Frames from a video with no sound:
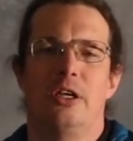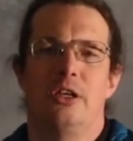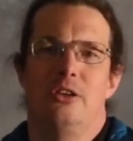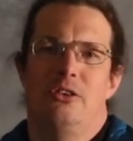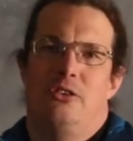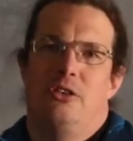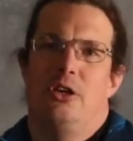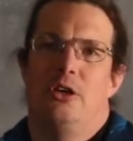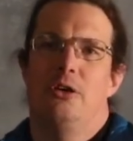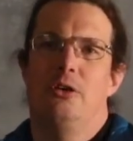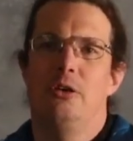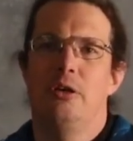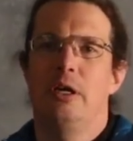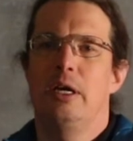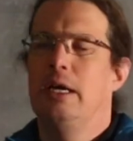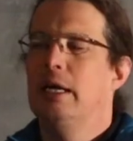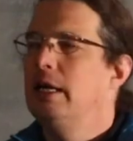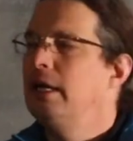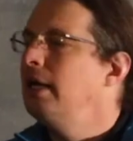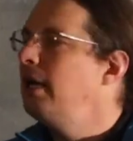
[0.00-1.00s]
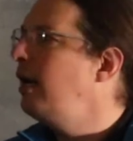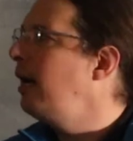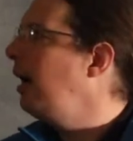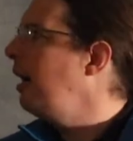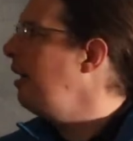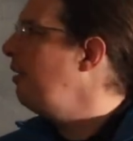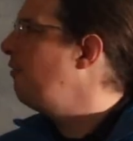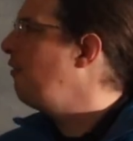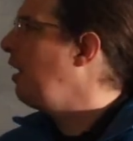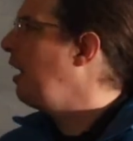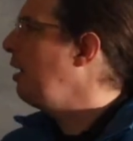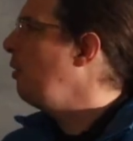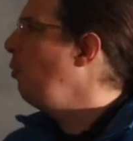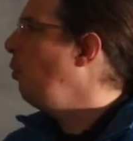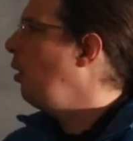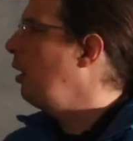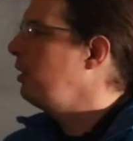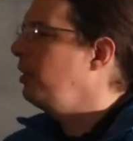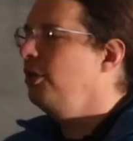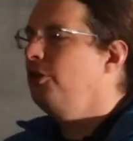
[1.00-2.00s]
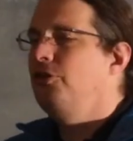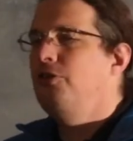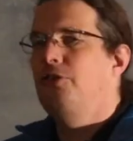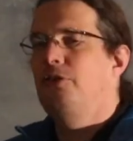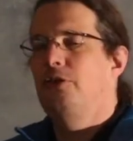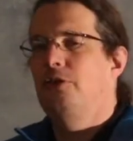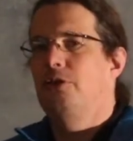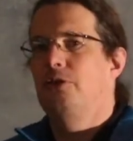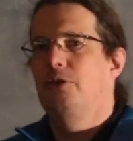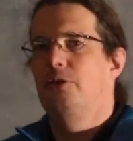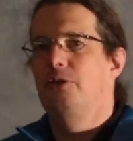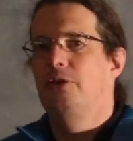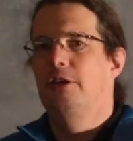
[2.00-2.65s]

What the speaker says: So if I wanted to